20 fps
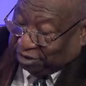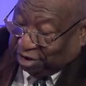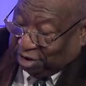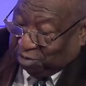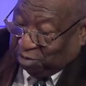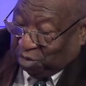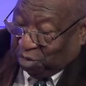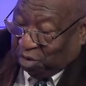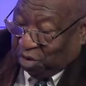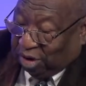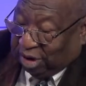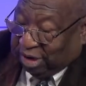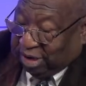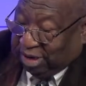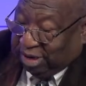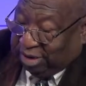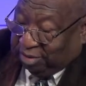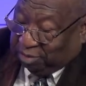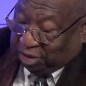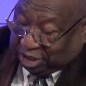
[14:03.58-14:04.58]
anymore
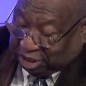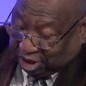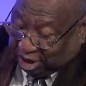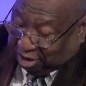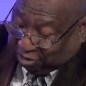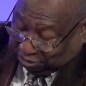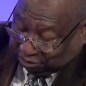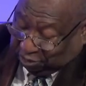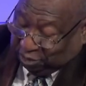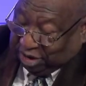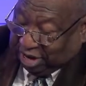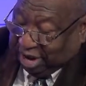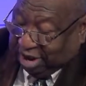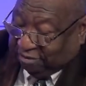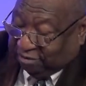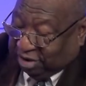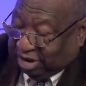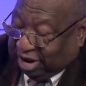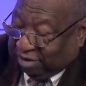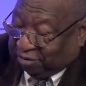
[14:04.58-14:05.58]
because we
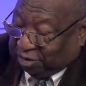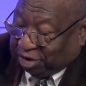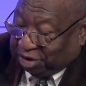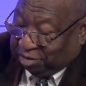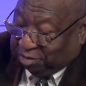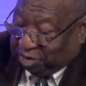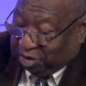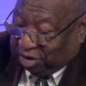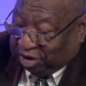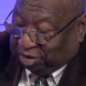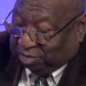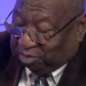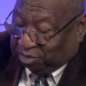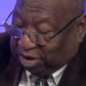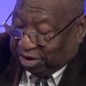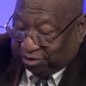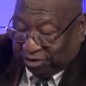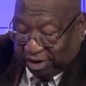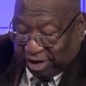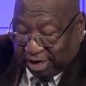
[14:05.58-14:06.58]
have an African-American
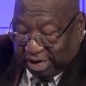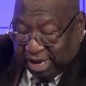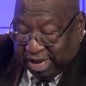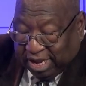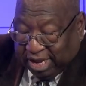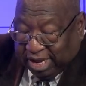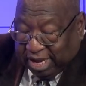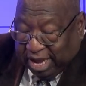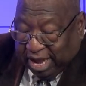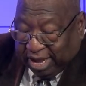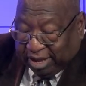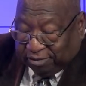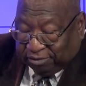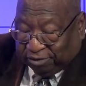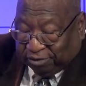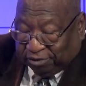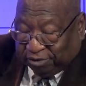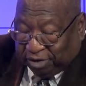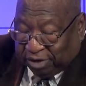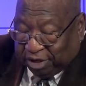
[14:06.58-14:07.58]
president.
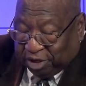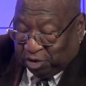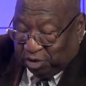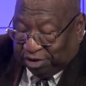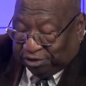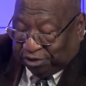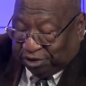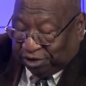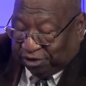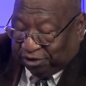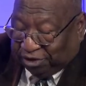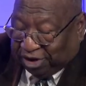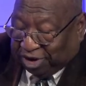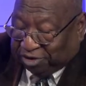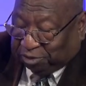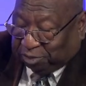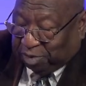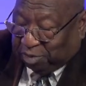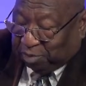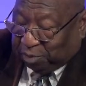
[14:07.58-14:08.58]
Has your
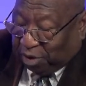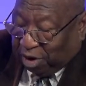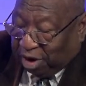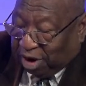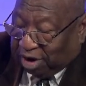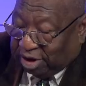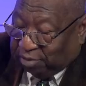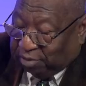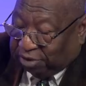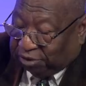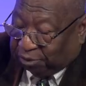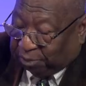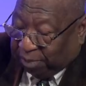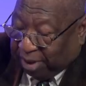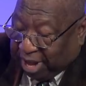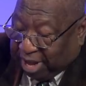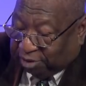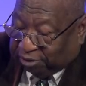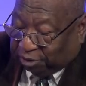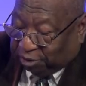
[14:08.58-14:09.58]
success been partly
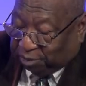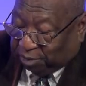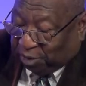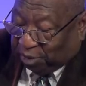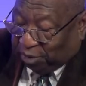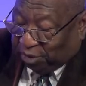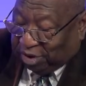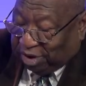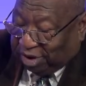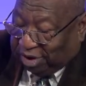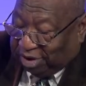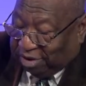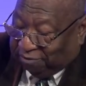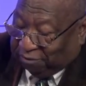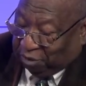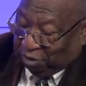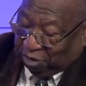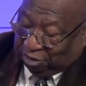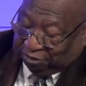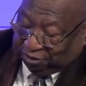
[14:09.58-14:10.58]
responsible
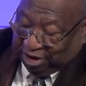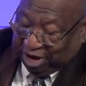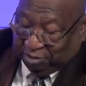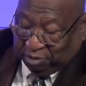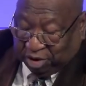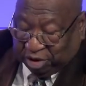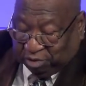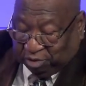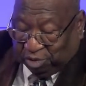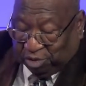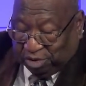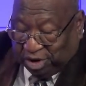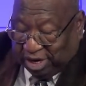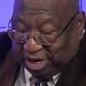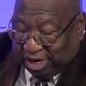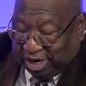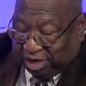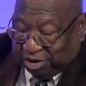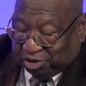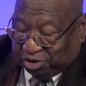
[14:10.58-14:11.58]
for, say,
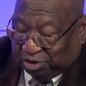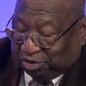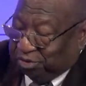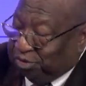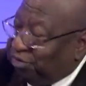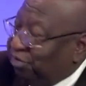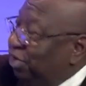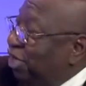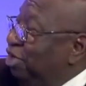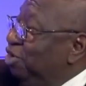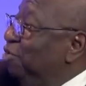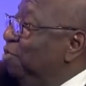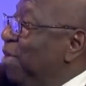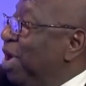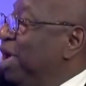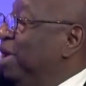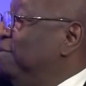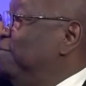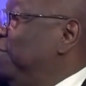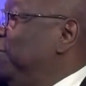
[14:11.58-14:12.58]
recruiting issues that you might have